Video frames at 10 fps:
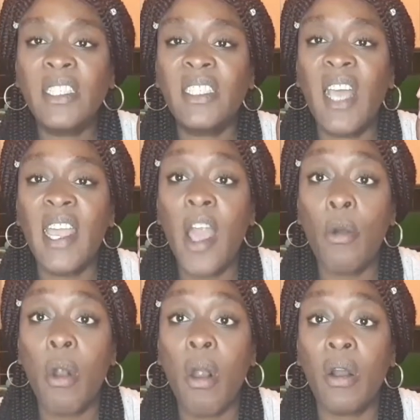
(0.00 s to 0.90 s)

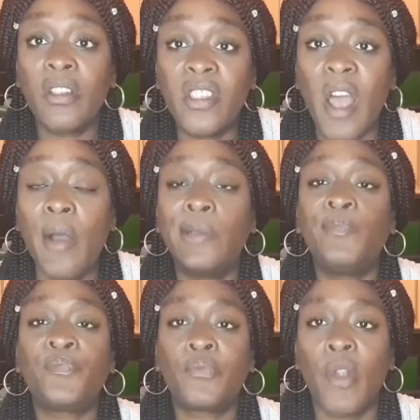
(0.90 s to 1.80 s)
Teo
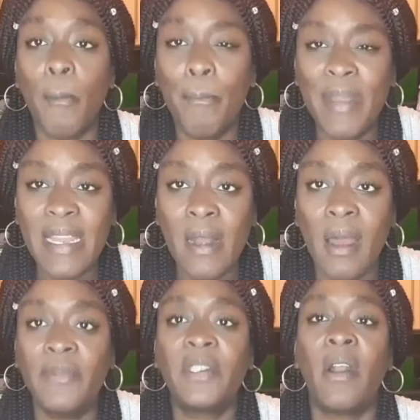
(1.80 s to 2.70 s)
Oxo. B
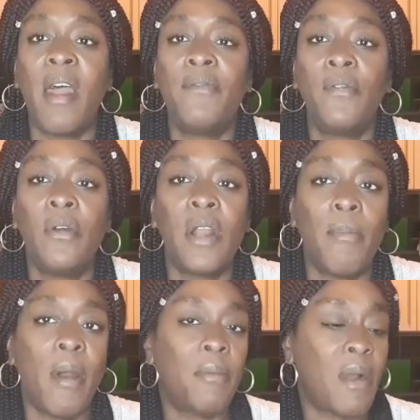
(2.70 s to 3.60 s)
Loves Life. Look
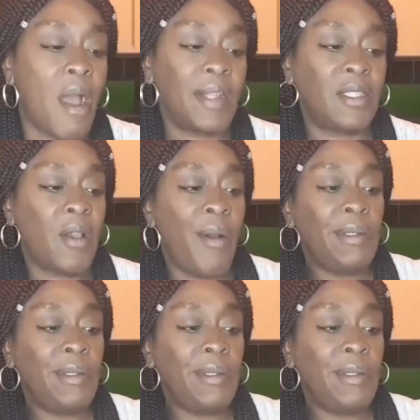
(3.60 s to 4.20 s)
them up, guys.